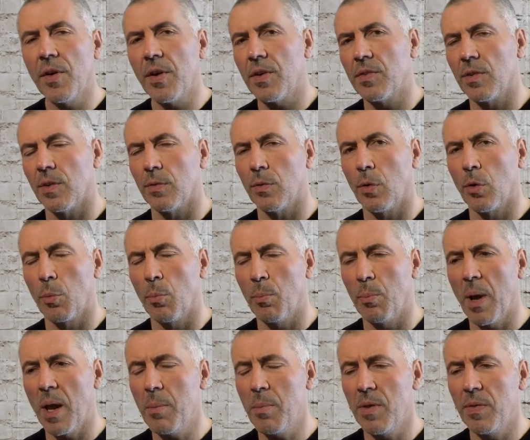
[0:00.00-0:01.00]
reason, or
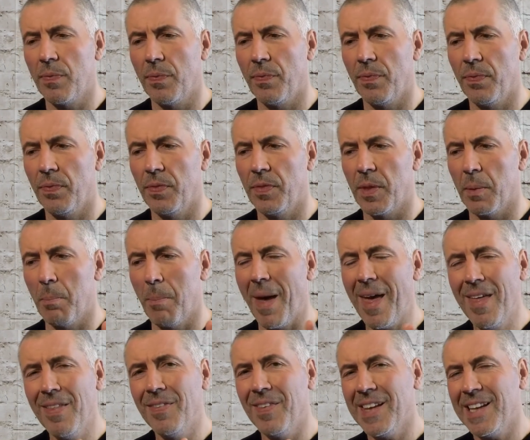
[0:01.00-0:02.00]
maybe the
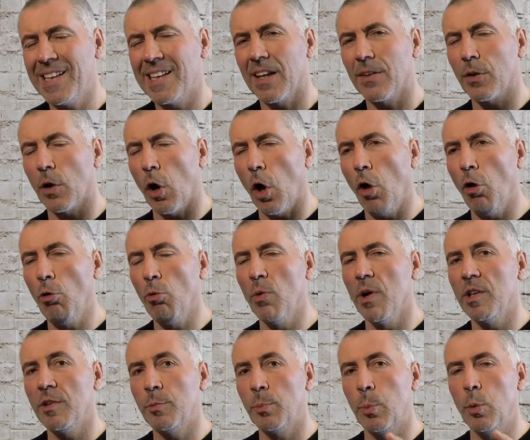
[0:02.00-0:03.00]
main thing that
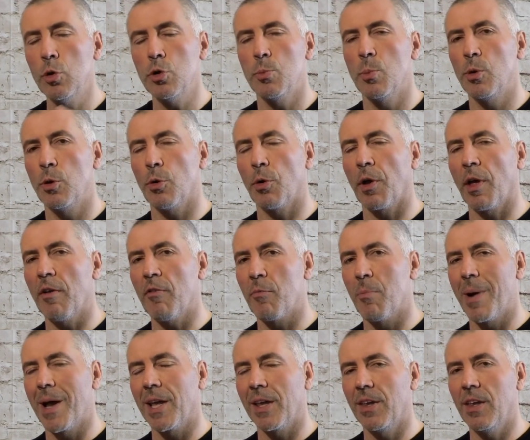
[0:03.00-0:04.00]
always pushed me to have
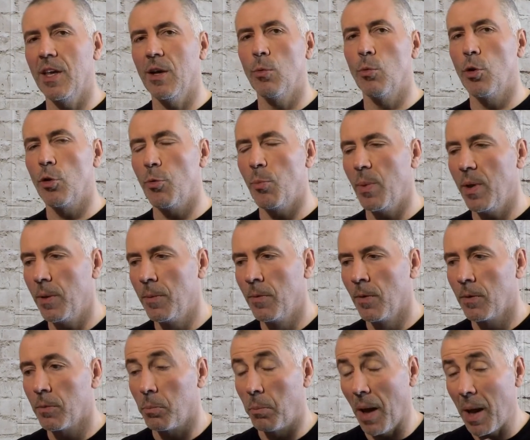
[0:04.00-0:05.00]
my gear with me,
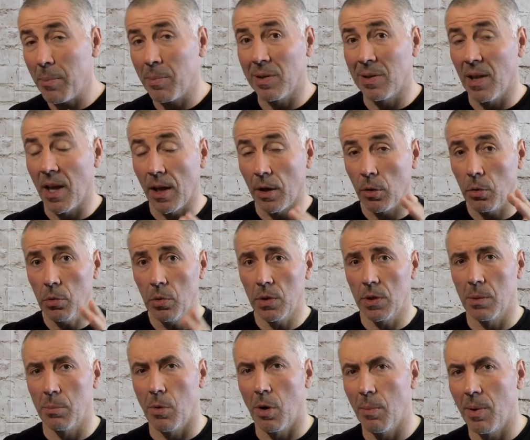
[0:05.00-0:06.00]
maybe like you
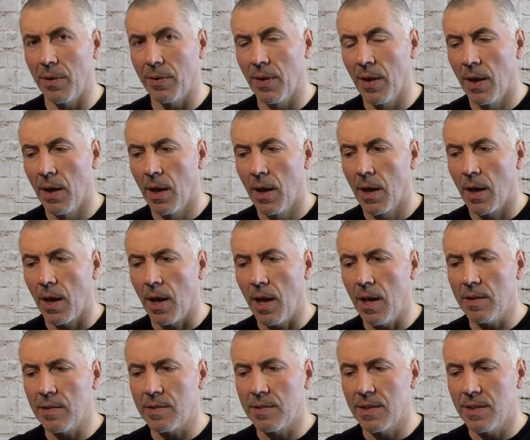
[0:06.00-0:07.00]
at the moment,
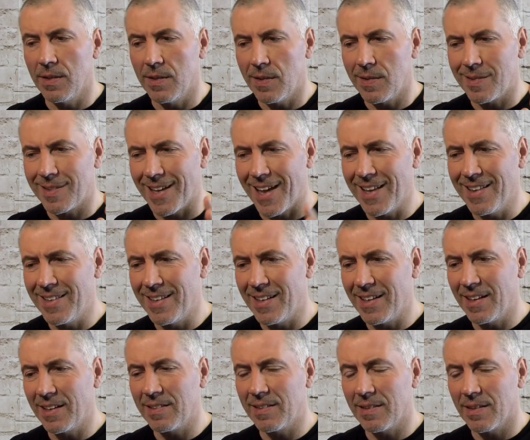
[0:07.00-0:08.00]
it's the
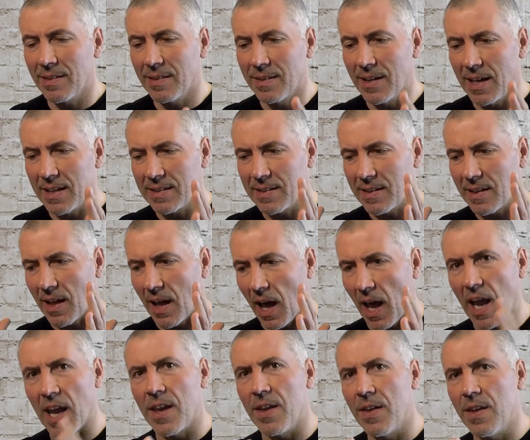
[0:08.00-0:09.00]
understanding that
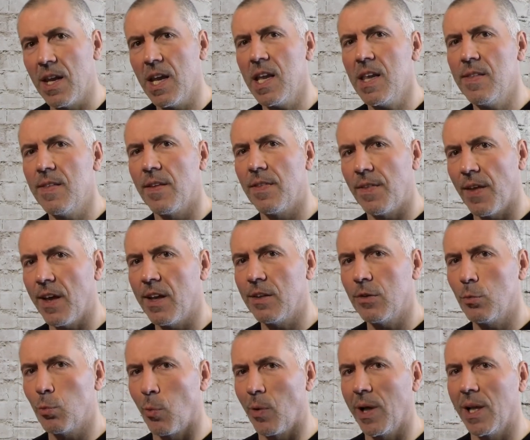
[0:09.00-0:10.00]
I need the
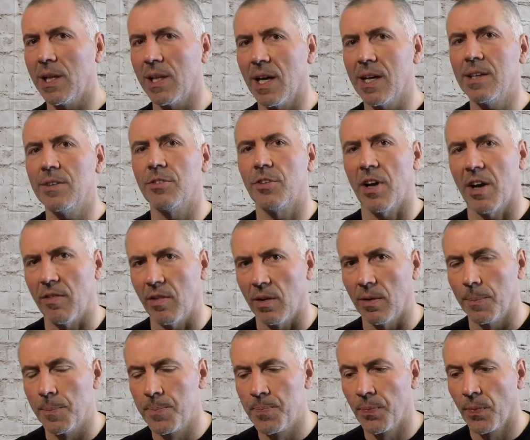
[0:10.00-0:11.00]
tent while I
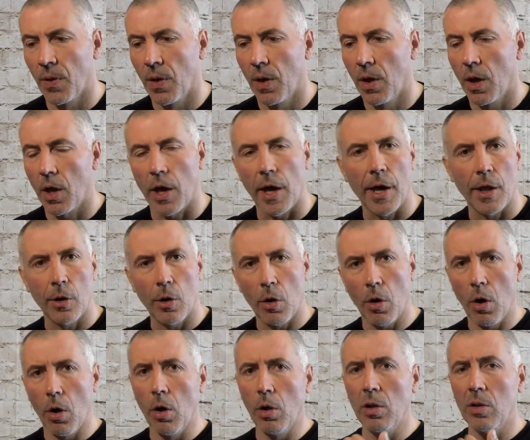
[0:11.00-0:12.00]
travel. And
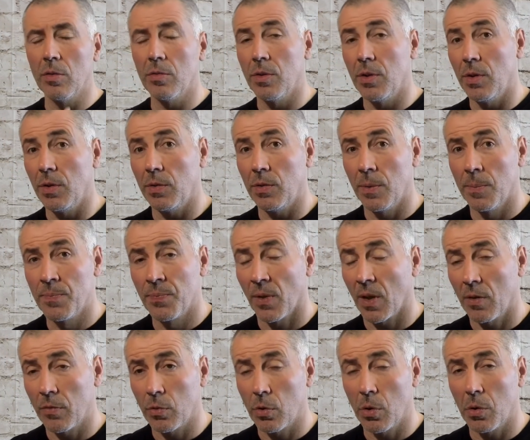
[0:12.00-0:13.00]
all of this,
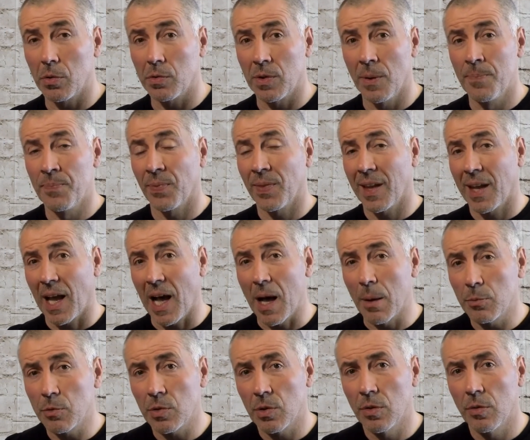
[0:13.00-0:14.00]
of course,
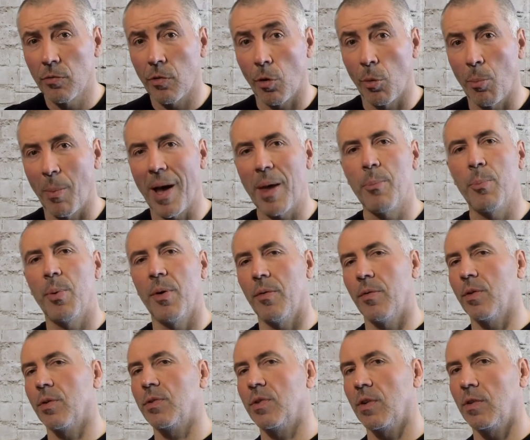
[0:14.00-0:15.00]
comes from my
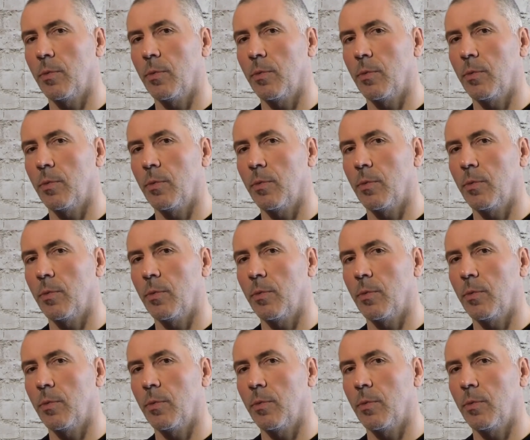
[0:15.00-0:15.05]
previous